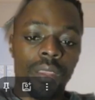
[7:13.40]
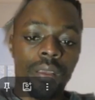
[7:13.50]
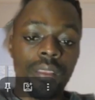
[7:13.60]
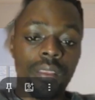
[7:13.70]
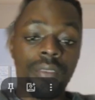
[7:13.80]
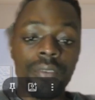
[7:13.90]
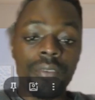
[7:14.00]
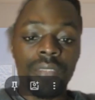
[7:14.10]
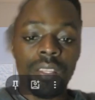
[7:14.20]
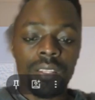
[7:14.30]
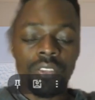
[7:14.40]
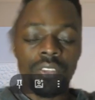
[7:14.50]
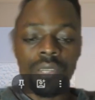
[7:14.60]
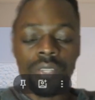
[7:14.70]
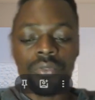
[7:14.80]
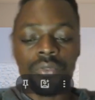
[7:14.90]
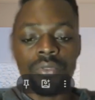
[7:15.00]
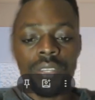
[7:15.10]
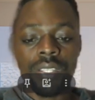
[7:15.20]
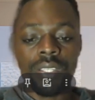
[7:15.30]
The fifth thing that you want to do
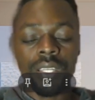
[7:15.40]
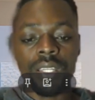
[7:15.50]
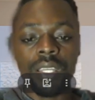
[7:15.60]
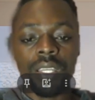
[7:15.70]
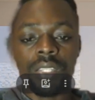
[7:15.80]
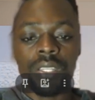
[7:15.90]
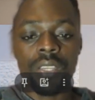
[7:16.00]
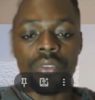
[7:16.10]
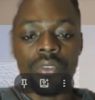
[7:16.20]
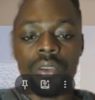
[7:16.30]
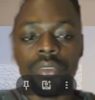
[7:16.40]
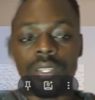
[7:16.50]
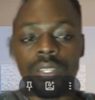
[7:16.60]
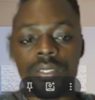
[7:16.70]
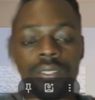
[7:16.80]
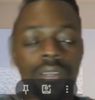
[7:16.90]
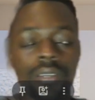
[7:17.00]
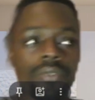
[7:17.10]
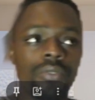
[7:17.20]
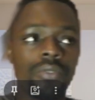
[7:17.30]
is engaging your audience. Now, you
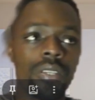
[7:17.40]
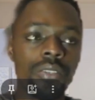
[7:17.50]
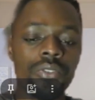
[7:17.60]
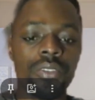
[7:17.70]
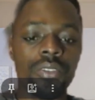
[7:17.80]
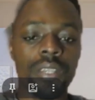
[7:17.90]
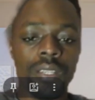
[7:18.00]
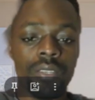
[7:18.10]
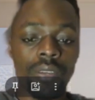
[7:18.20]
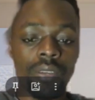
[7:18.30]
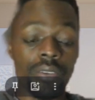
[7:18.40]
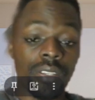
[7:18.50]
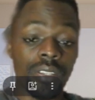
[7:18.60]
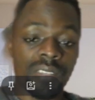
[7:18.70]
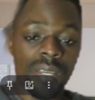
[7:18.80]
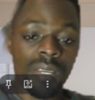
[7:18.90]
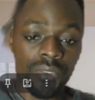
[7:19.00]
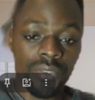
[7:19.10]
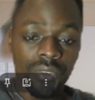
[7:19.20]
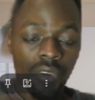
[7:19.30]
can usually engage your audience by just
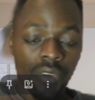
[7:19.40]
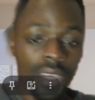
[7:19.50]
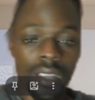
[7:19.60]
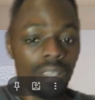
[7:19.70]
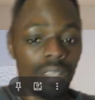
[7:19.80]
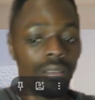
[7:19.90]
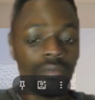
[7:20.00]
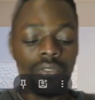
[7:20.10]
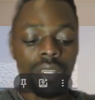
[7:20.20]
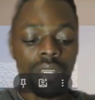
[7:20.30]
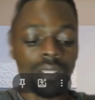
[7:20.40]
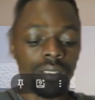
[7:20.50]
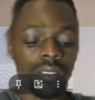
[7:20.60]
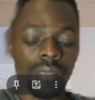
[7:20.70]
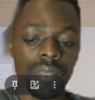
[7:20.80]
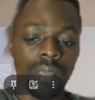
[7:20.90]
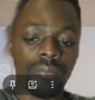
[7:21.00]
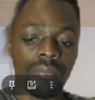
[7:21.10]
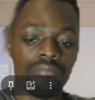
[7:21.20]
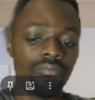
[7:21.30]
talking. You can sometimes
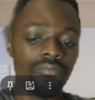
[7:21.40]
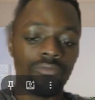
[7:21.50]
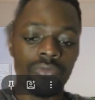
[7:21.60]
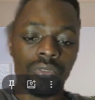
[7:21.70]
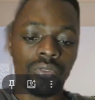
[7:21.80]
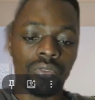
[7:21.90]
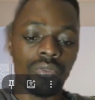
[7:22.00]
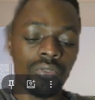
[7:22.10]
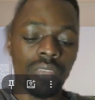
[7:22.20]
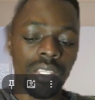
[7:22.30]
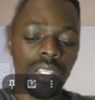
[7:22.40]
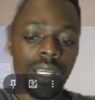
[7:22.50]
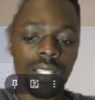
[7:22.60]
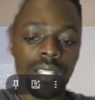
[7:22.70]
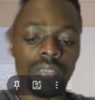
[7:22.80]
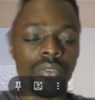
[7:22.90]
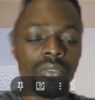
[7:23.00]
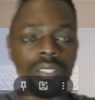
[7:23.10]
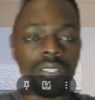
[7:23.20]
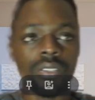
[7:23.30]
you do the chats, though it
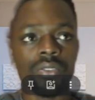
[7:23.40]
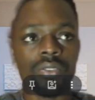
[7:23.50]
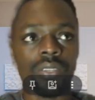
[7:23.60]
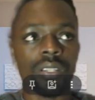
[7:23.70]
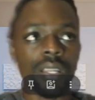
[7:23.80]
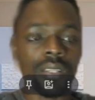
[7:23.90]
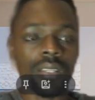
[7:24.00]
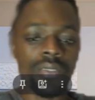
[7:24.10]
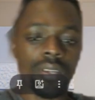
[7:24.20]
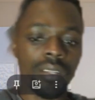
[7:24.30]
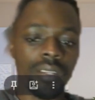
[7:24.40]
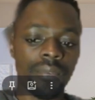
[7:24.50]
is usually like destructive.